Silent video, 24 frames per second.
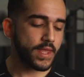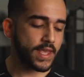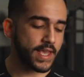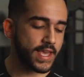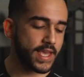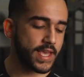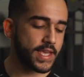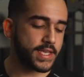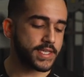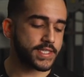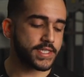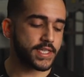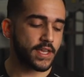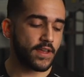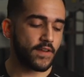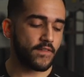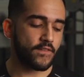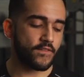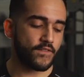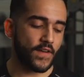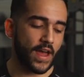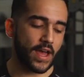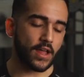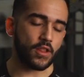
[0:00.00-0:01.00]
is
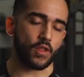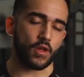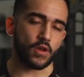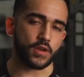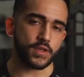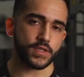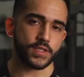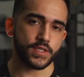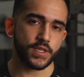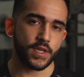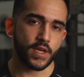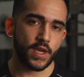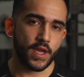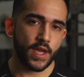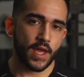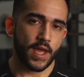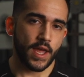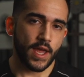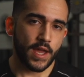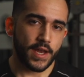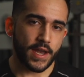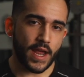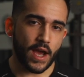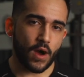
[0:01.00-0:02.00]
fat loss
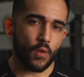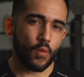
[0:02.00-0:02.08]
now,